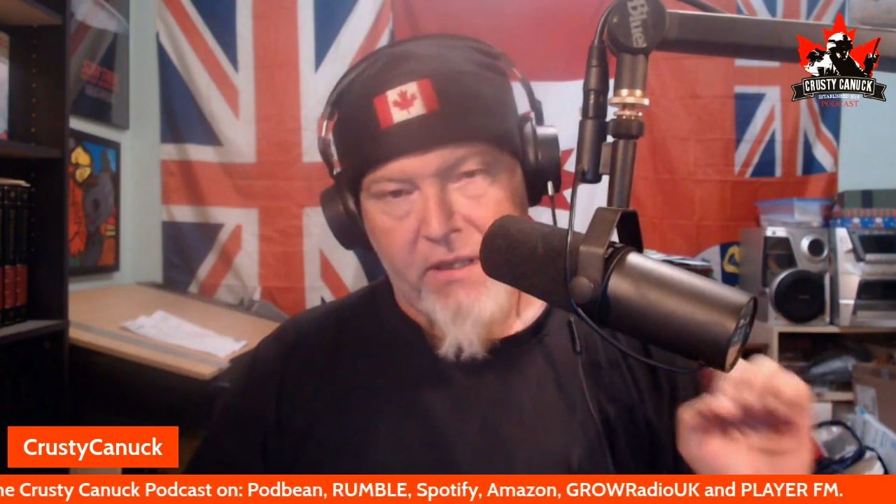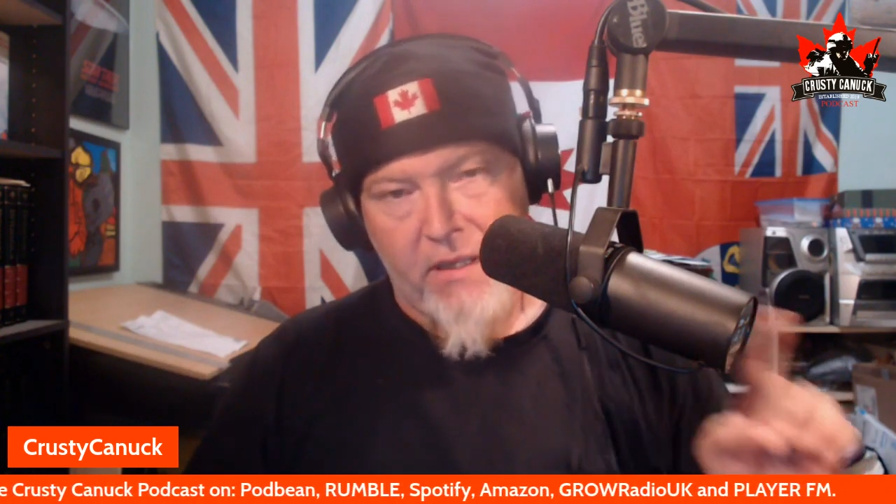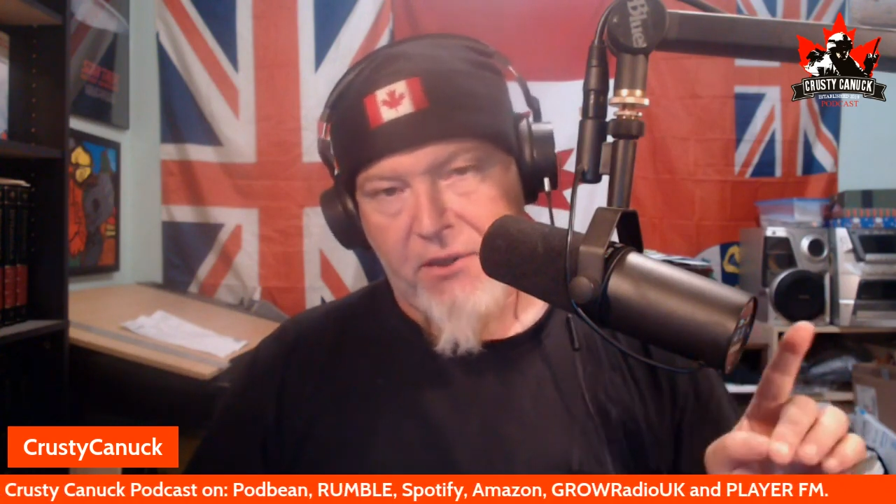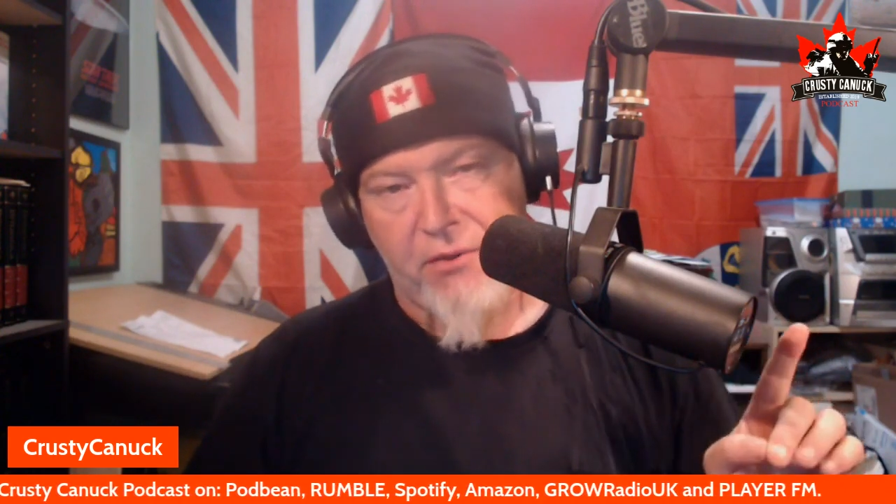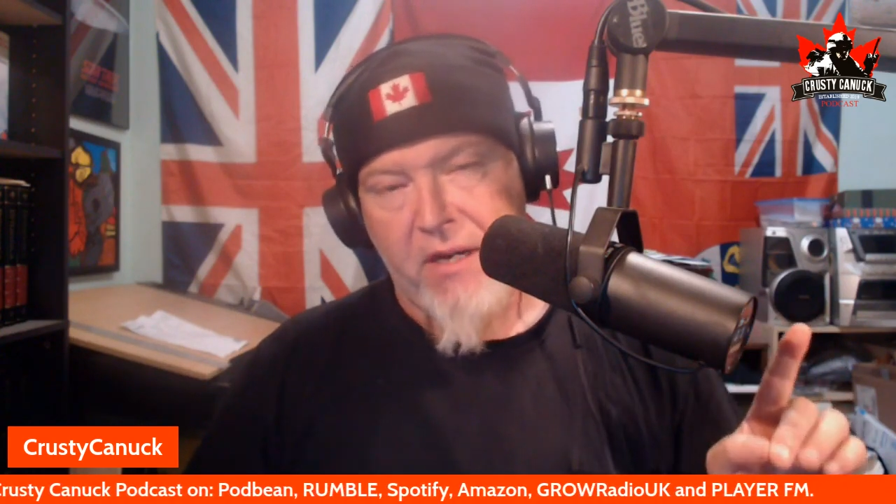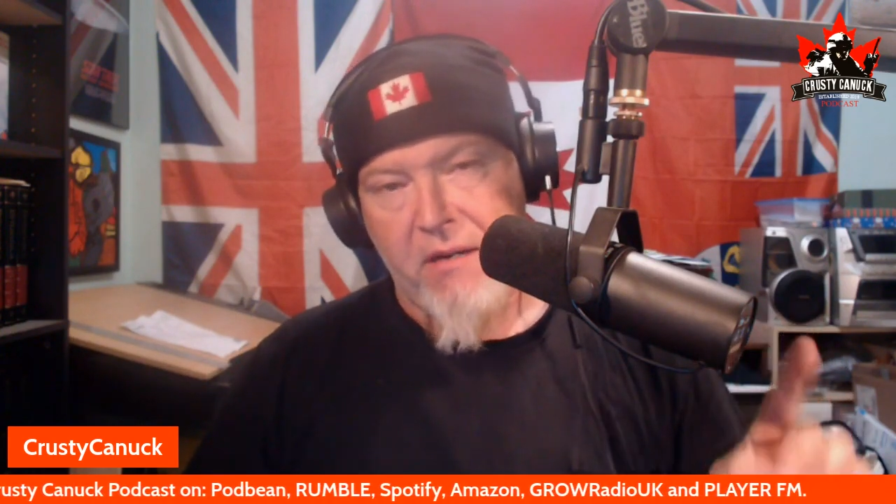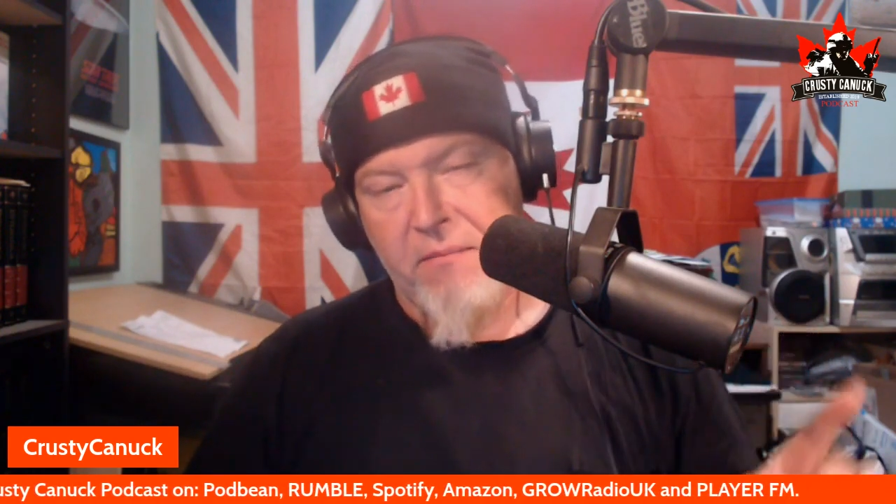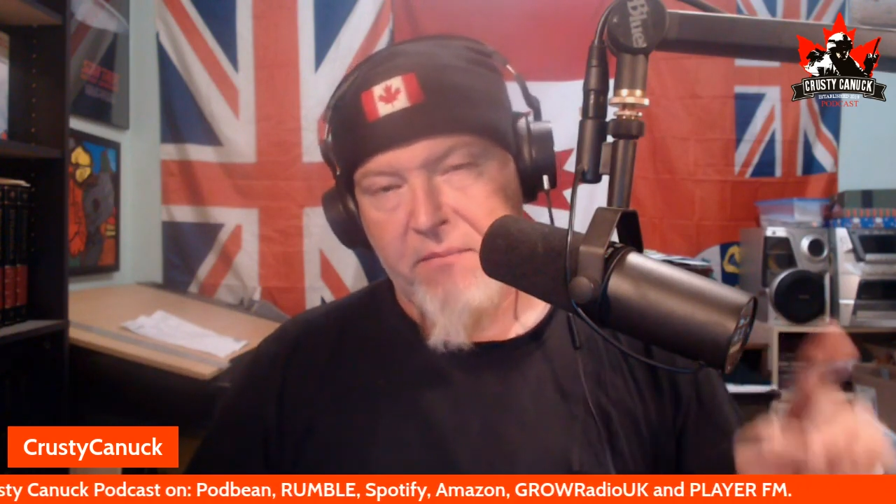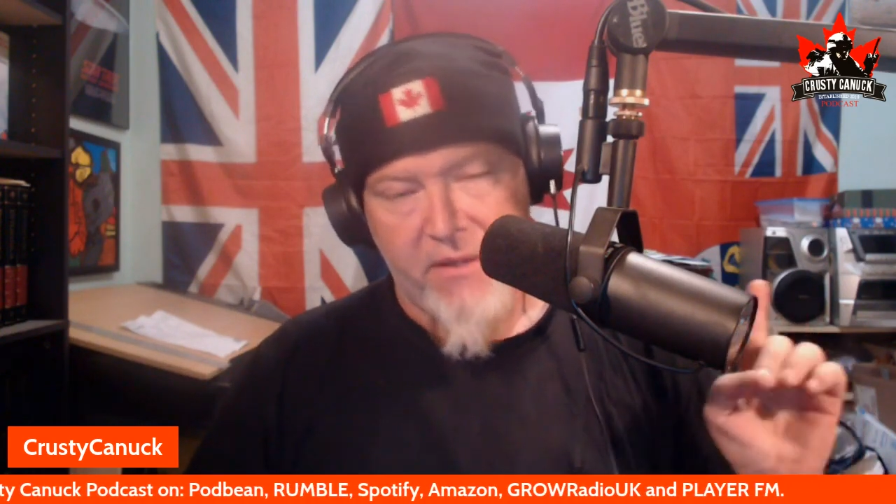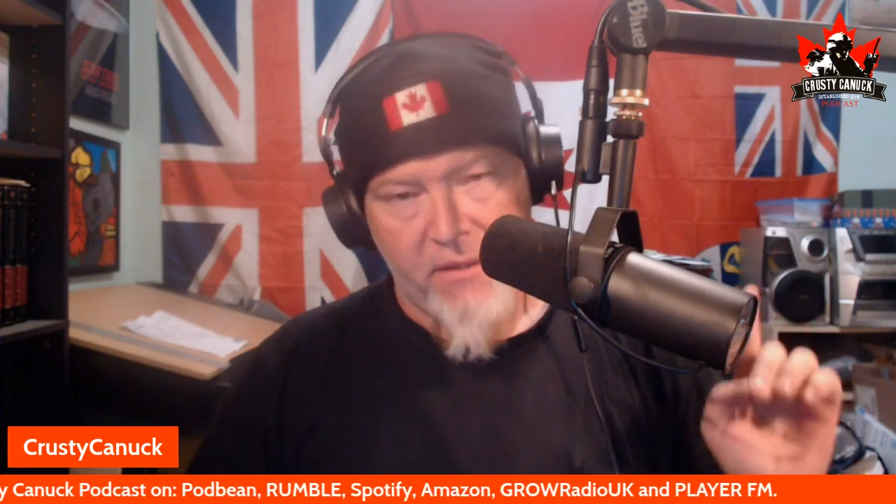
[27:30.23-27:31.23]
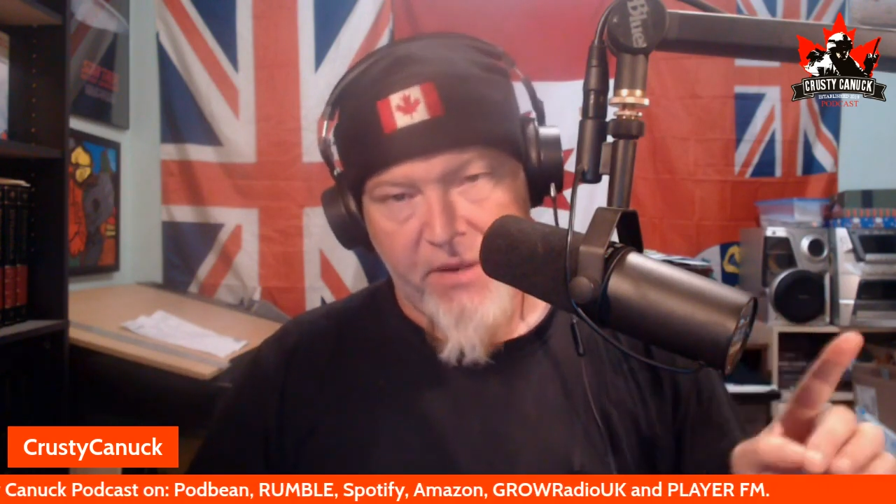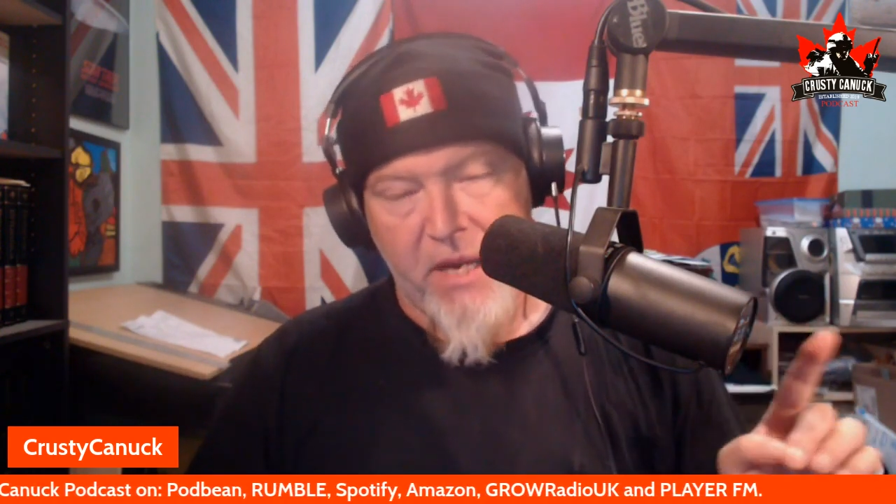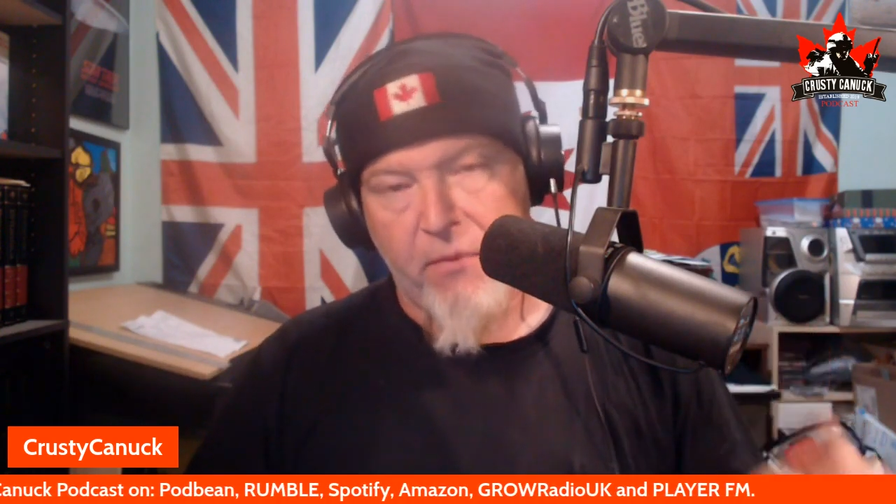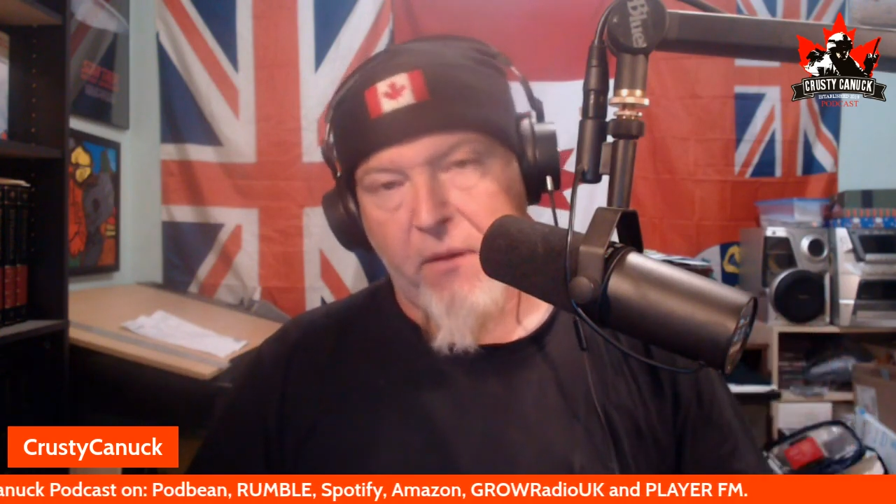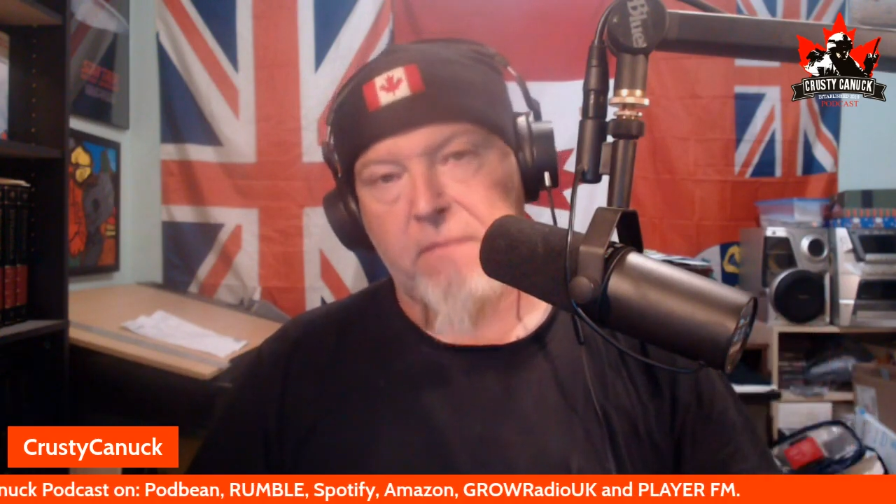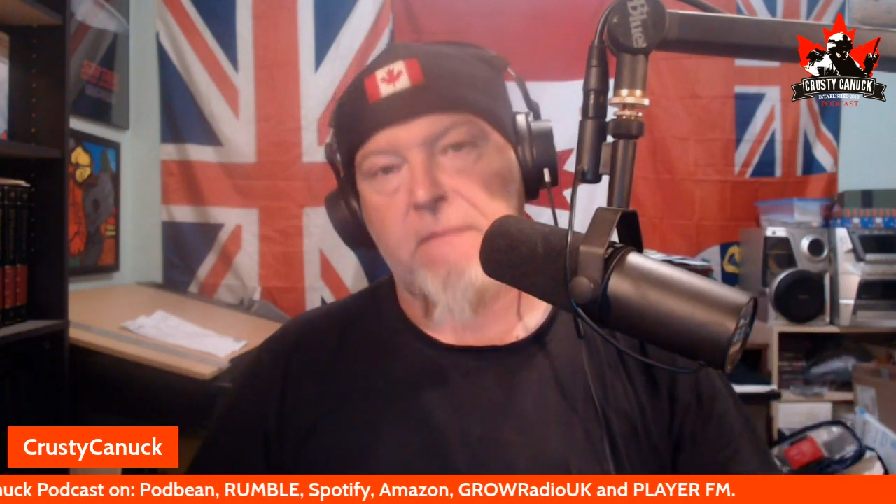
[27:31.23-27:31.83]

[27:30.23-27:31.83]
country, but the people.